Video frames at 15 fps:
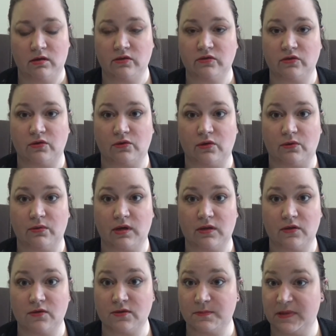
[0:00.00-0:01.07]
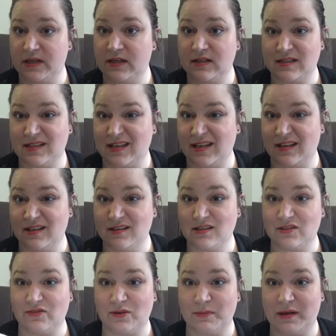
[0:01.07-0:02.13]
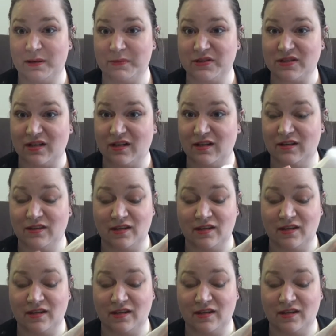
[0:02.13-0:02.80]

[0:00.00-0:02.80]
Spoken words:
So don't get those pink stands from Amazon